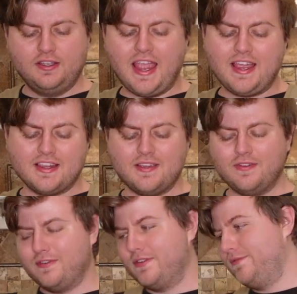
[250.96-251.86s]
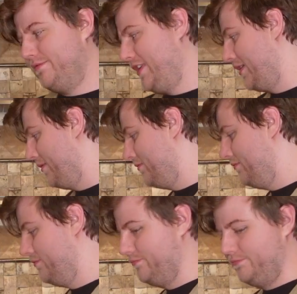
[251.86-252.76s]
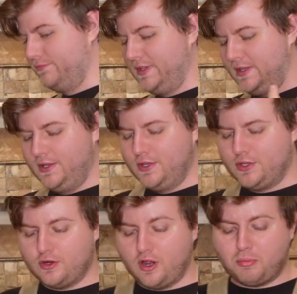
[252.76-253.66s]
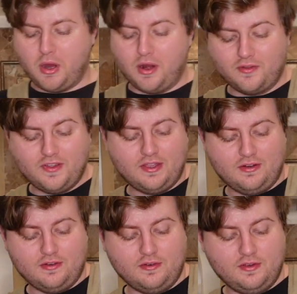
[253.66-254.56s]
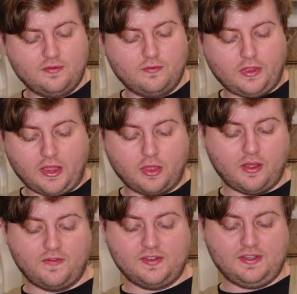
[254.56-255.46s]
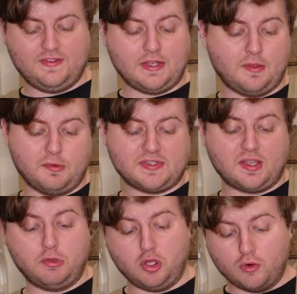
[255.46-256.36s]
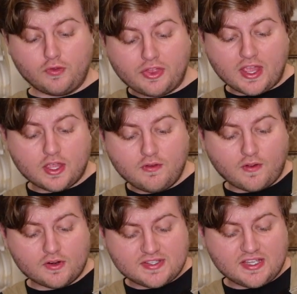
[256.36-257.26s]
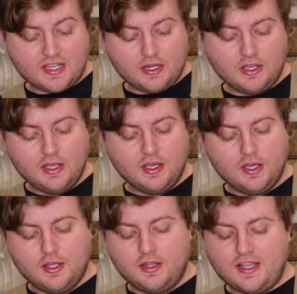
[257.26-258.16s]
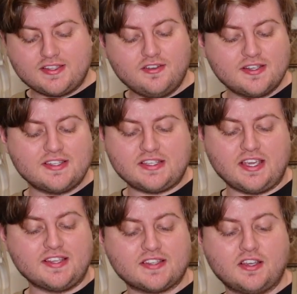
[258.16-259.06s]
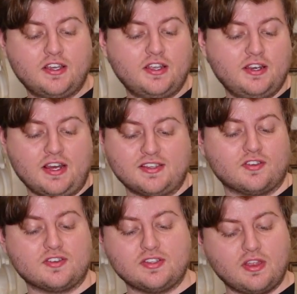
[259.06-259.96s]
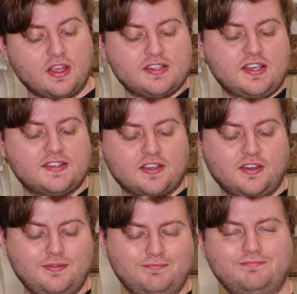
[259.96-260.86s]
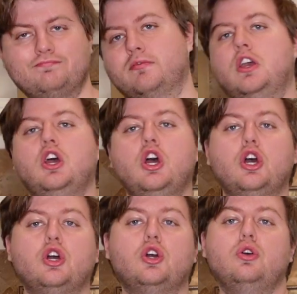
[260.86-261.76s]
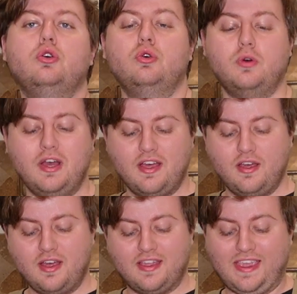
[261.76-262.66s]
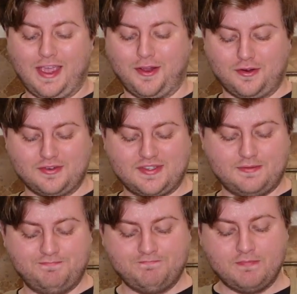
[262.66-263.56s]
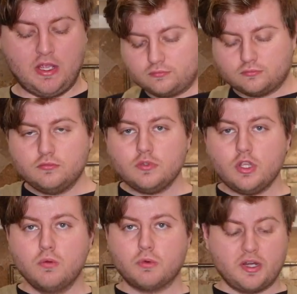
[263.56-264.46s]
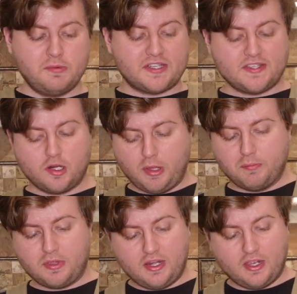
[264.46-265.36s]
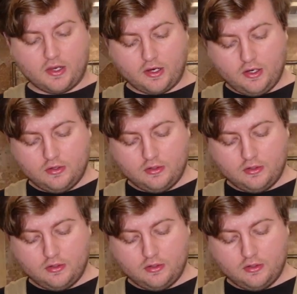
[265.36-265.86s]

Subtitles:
And even if, you know, you're not proud of it, like if it's not the most like beautiful thing you've ever seen, as long as it tastes good and as long as you think it tastes good, who cares? We're gonna mix in our pumpkin here.